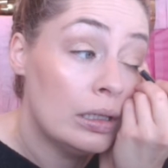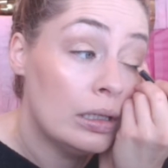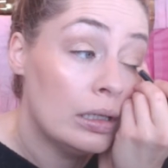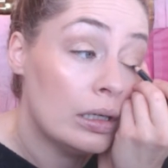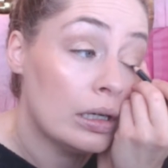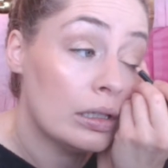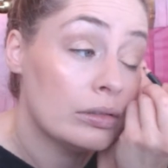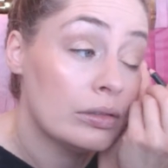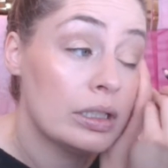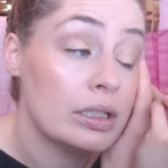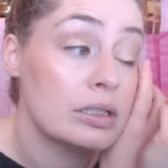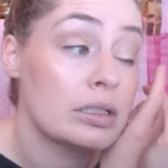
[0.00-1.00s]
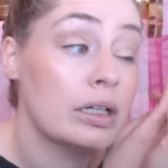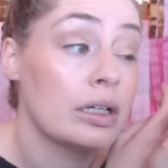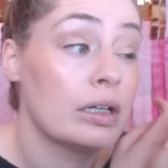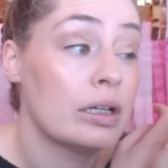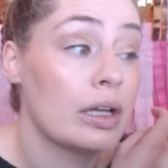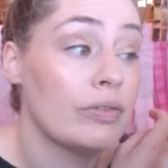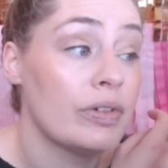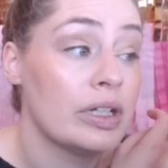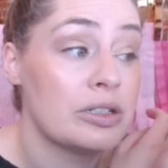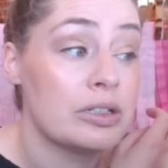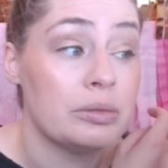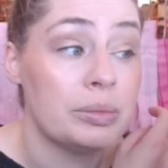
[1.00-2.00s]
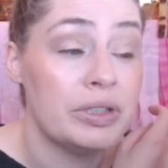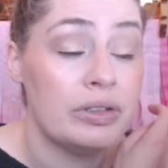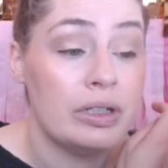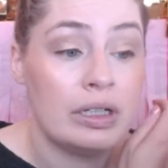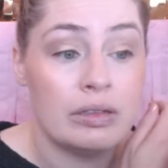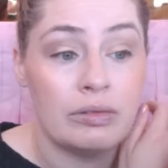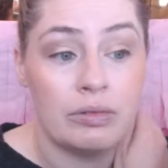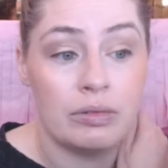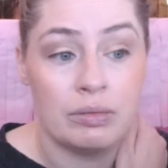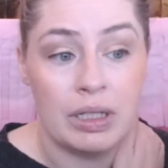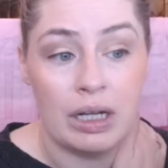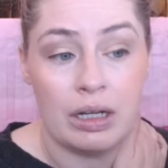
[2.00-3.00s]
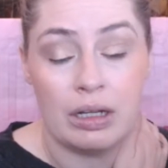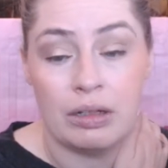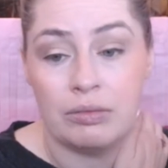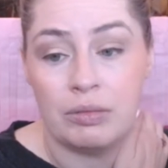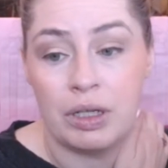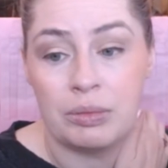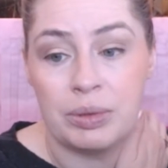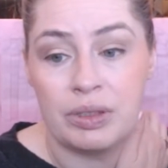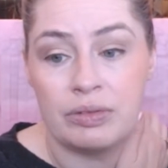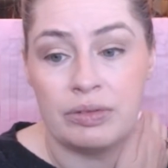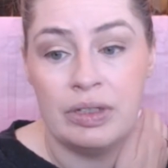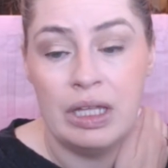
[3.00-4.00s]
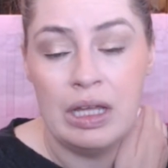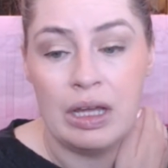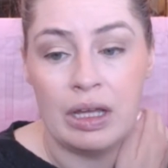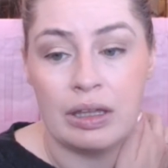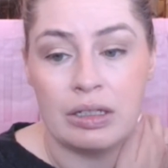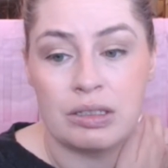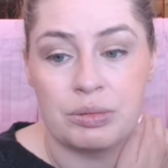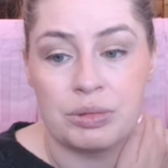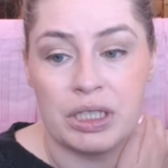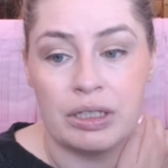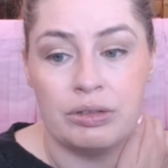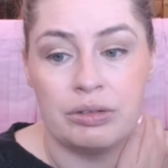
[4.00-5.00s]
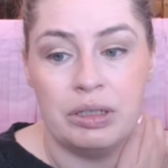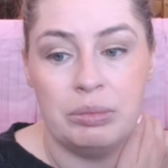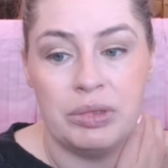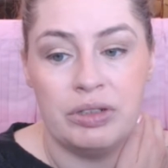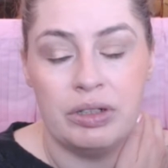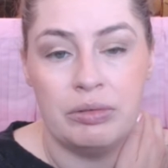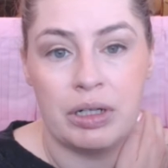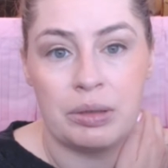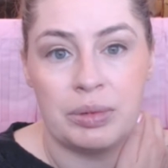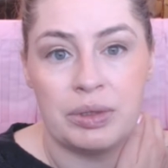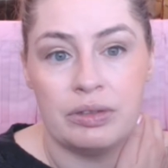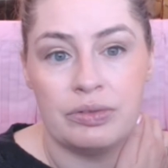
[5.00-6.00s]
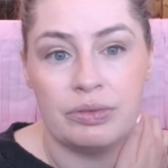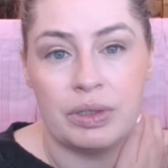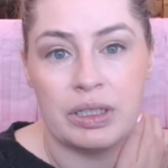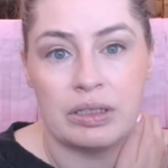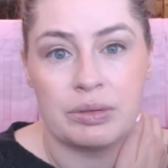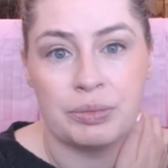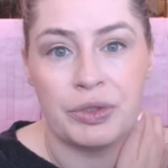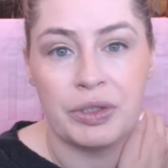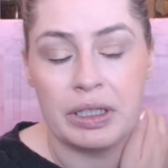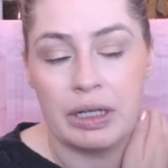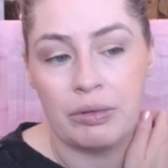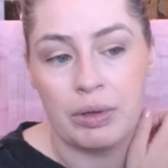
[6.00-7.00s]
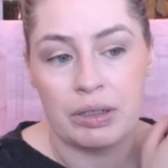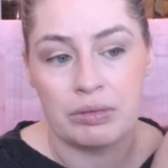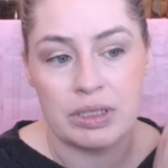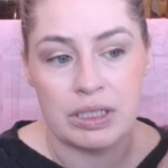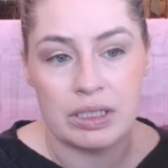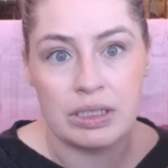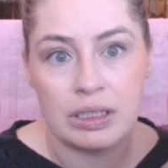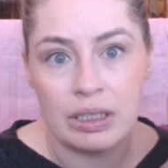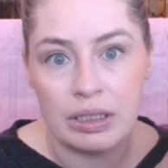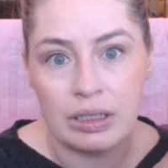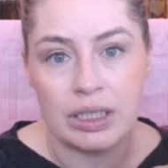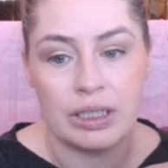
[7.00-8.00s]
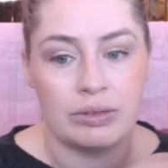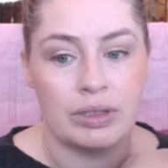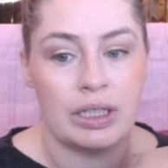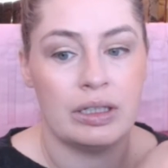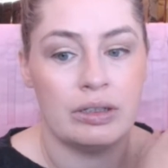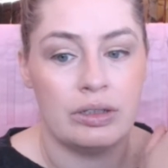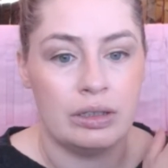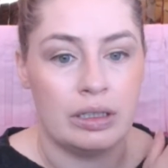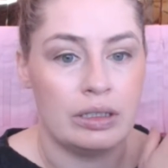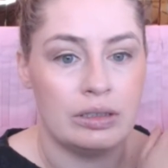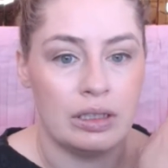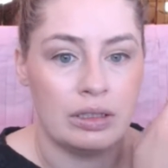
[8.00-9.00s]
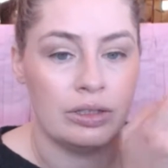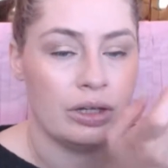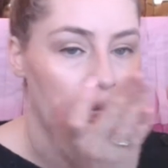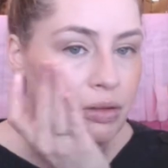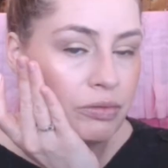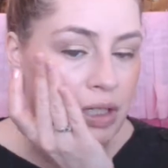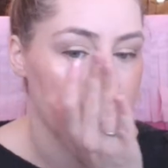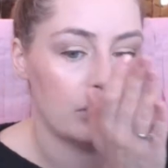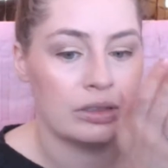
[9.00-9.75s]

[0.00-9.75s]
I don't think it's like conventional beauty waterproof. I think it's more like Green Beauty waterproof, where it's more like water resistant. I don't think you could like dunk your head in water or